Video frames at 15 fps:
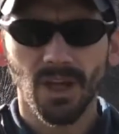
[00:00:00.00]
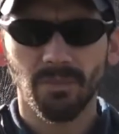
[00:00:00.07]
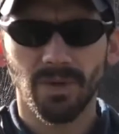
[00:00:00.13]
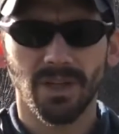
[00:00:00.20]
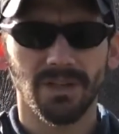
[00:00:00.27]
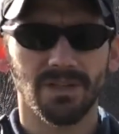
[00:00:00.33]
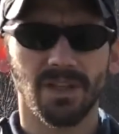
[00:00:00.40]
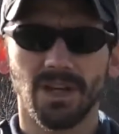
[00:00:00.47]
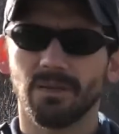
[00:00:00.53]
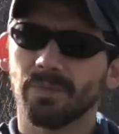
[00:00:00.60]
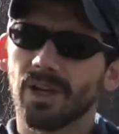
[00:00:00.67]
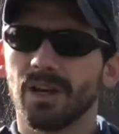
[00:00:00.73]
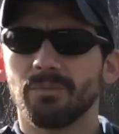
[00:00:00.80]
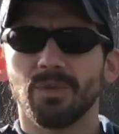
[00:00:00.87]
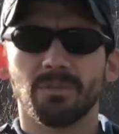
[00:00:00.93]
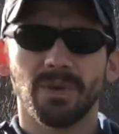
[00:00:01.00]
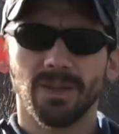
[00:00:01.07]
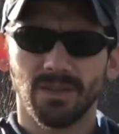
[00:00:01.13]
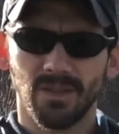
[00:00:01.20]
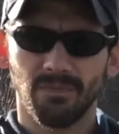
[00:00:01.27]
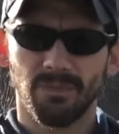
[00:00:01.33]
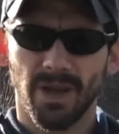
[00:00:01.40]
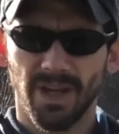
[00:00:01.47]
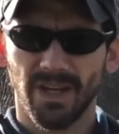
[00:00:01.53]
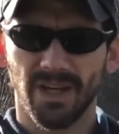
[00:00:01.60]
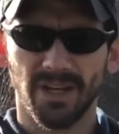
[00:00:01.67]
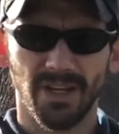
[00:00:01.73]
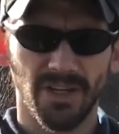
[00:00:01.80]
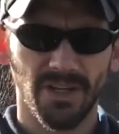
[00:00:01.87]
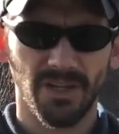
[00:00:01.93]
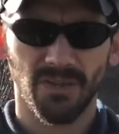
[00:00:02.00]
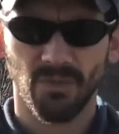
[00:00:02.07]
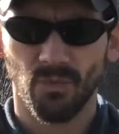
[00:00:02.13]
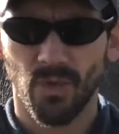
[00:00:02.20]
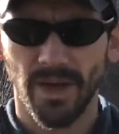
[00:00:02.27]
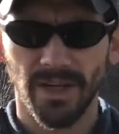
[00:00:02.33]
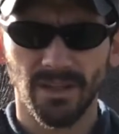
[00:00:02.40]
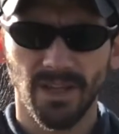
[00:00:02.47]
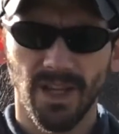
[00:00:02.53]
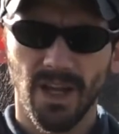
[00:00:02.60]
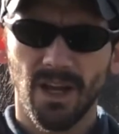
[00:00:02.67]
because then I'm kind of putting myself back into condition white.